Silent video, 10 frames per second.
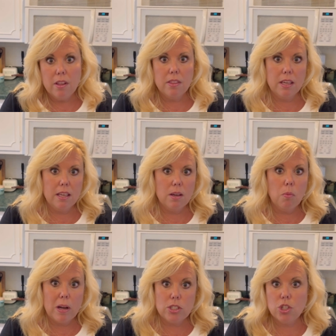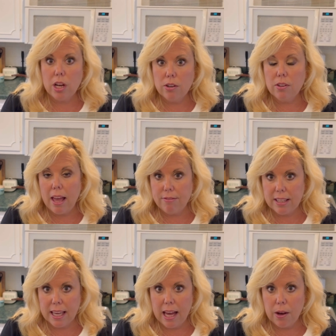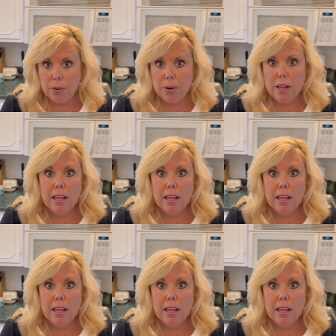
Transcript: the white cheddar Laughing Cow.